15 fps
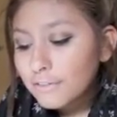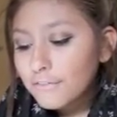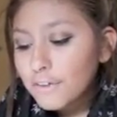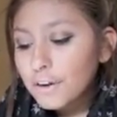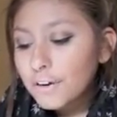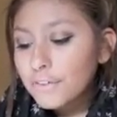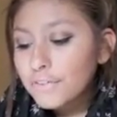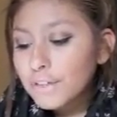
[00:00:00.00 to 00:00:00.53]

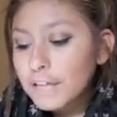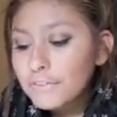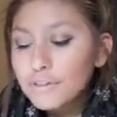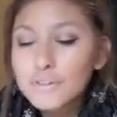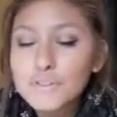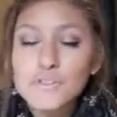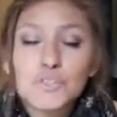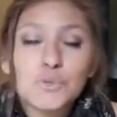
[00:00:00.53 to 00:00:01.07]
Favorite
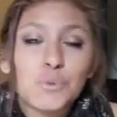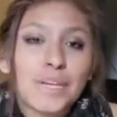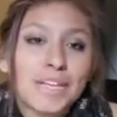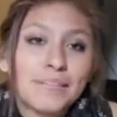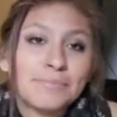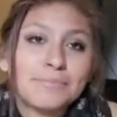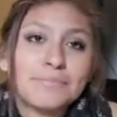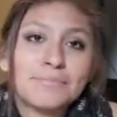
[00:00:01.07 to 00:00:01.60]
flavor of
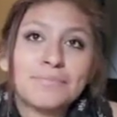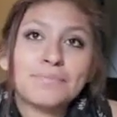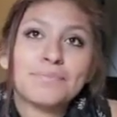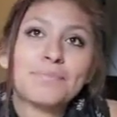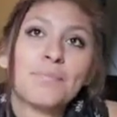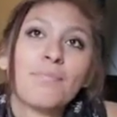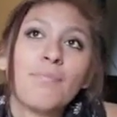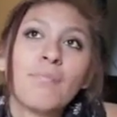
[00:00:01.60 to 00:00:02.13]
sweet?
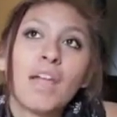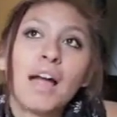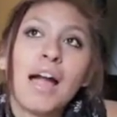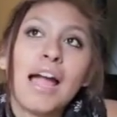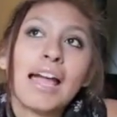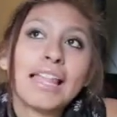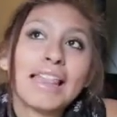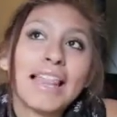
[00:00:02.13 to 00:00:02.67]

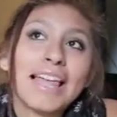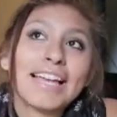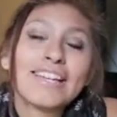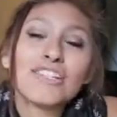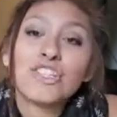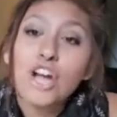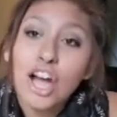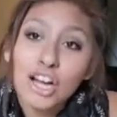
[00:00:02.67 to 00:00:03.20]
I
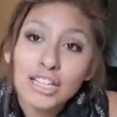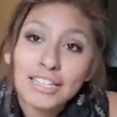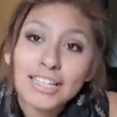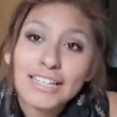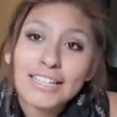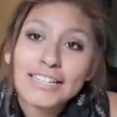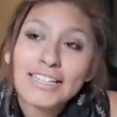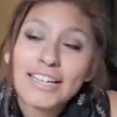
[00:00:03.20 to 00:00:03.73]
like
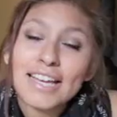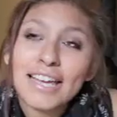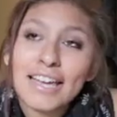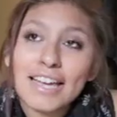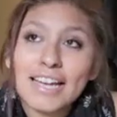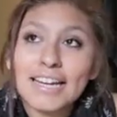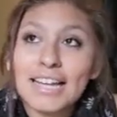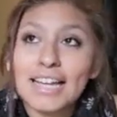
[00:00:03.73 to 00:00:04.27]
chocolate,
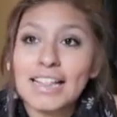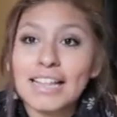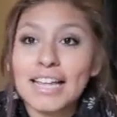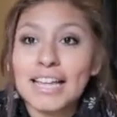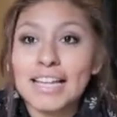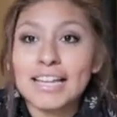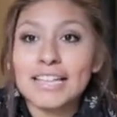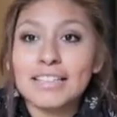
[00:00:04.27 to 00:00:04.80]
and
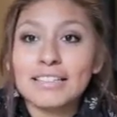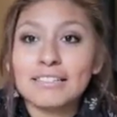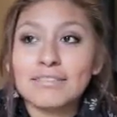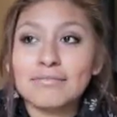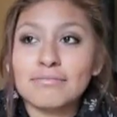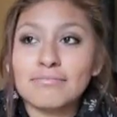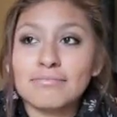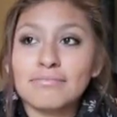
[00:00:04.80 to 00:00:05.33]
I like
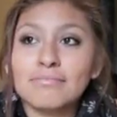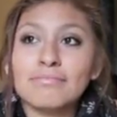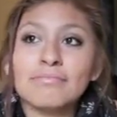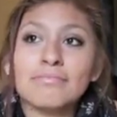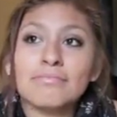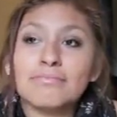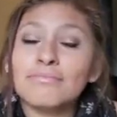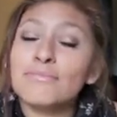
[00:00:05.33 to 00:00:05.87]

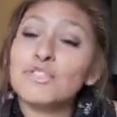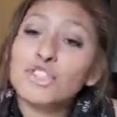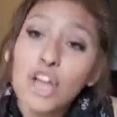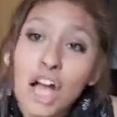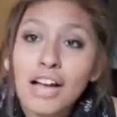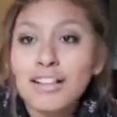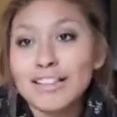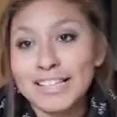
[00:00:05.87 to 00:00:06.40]

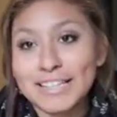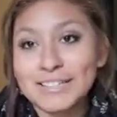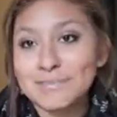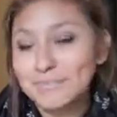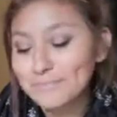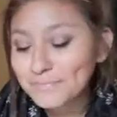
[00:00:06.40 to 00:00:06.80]
chocolate.